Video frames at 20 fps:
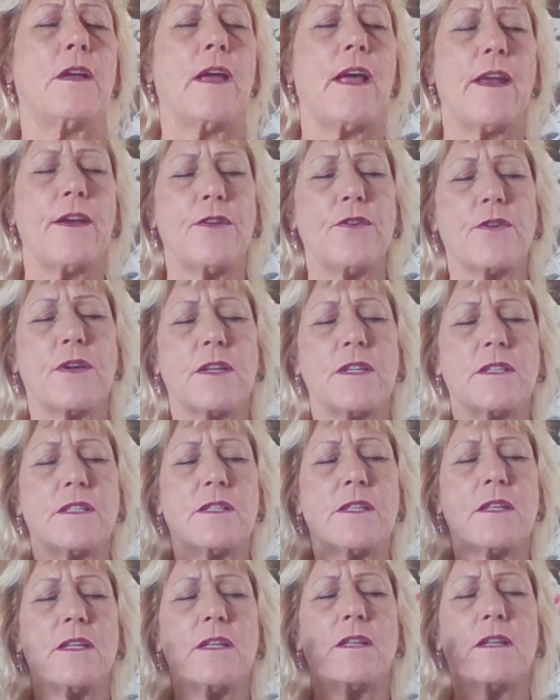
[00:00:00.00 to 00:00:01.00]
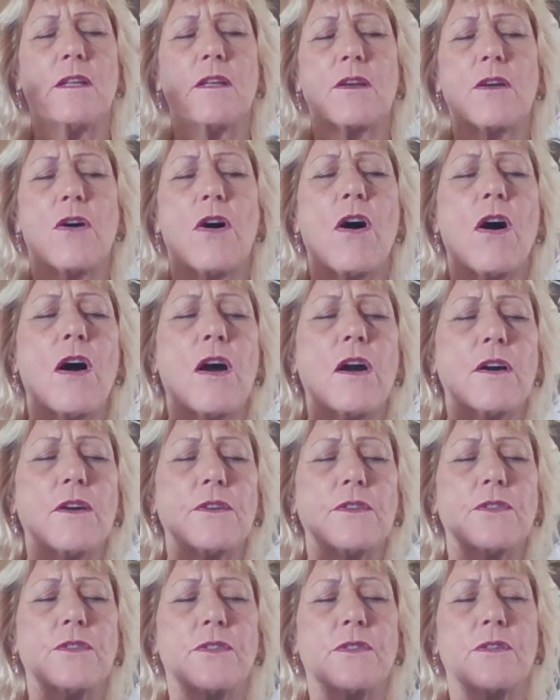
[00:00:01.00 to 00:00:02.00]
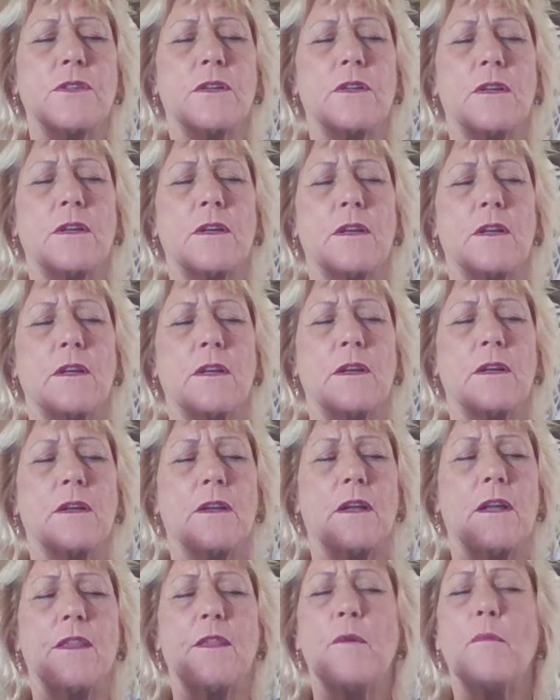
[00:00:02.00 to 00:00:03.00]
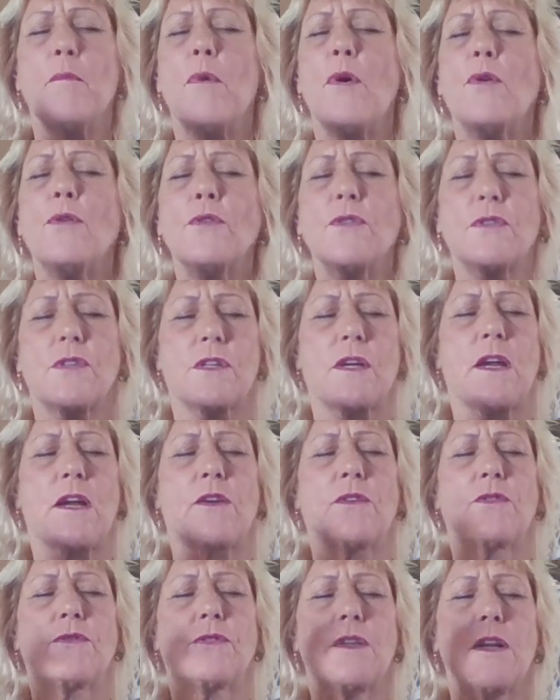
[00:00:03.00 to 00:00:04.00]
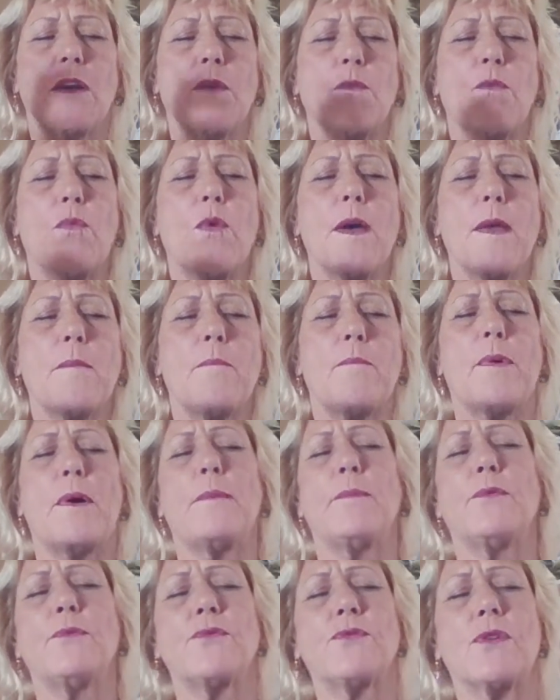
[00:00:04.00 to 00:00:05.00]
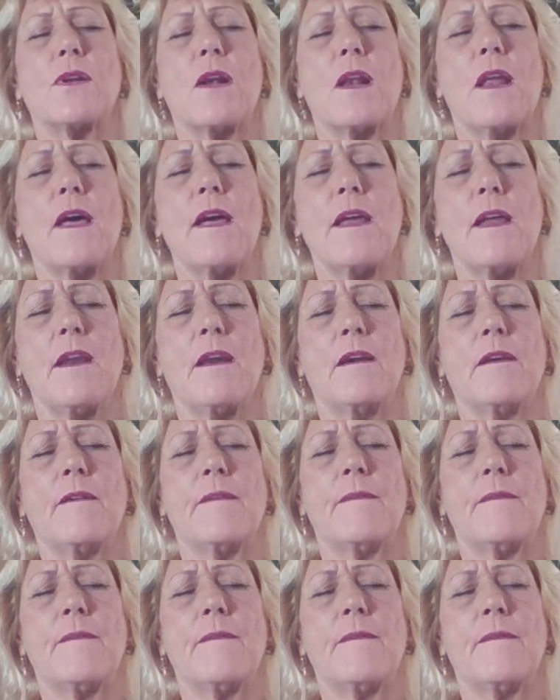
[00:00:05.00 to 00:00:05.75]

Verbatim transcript: And you can see the cars and the motorcycles in white bubbles of light.